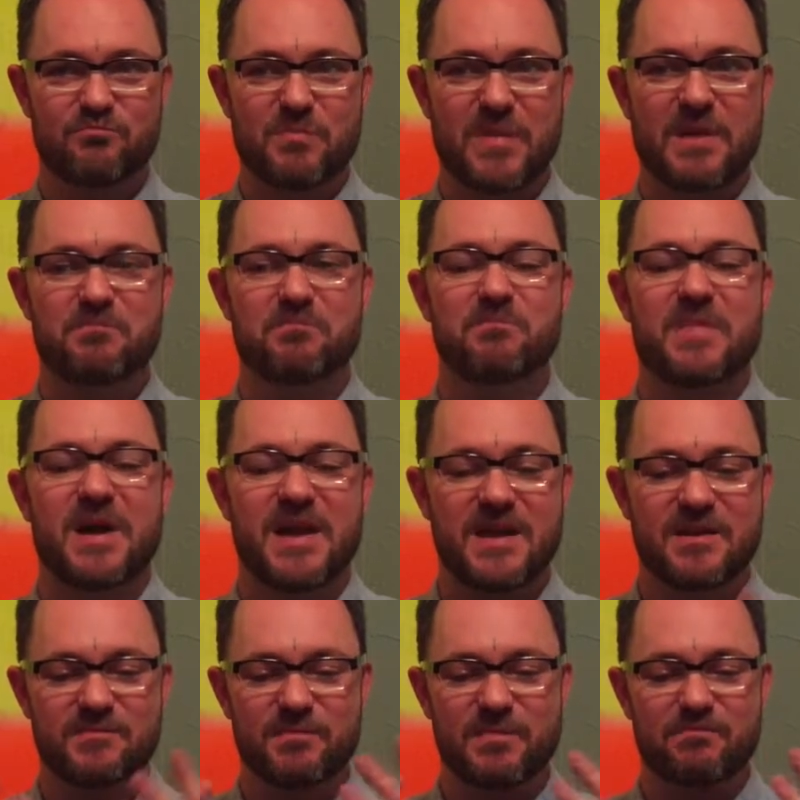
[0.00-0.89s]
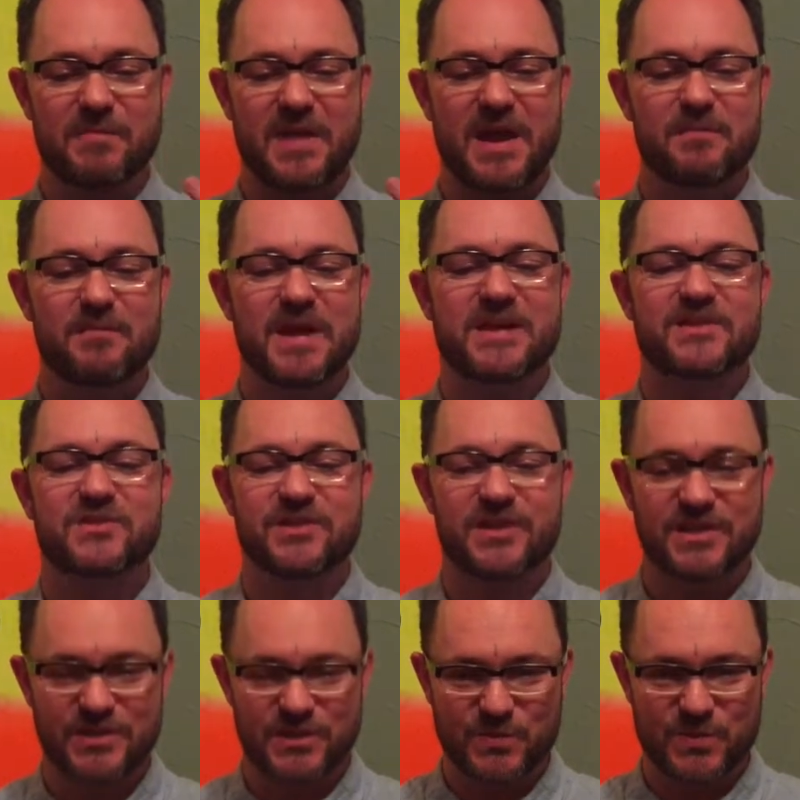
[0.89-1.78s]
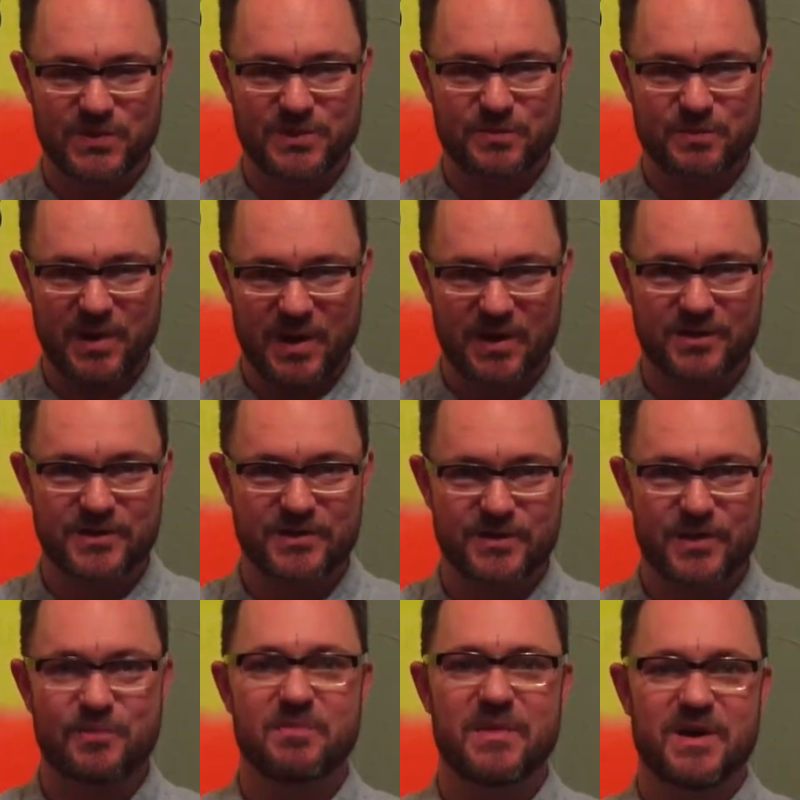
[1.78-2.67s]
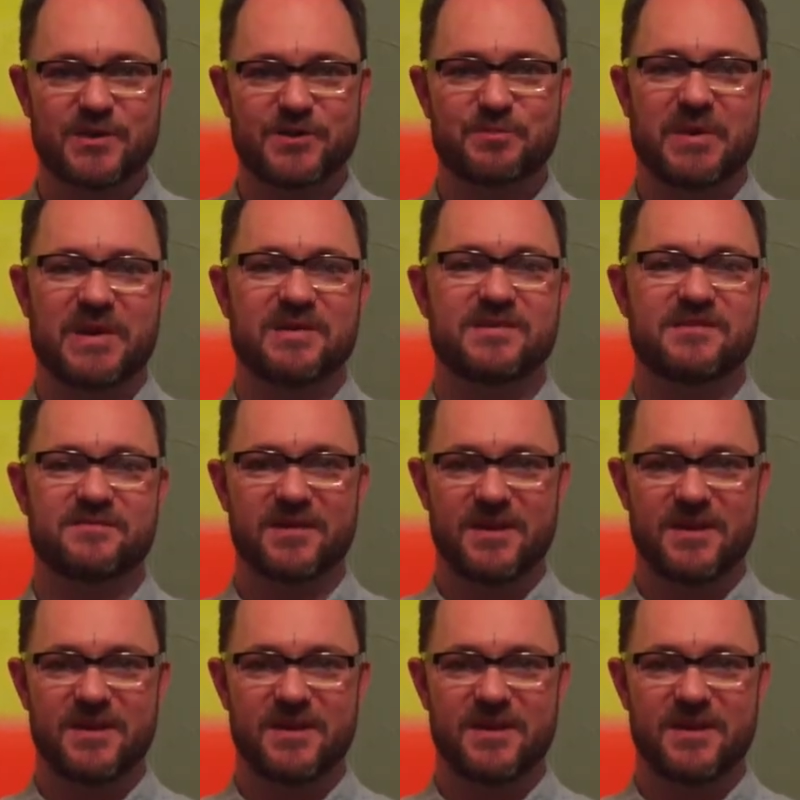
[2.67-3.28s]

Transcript: my, my, in, my imagination was sparked so much by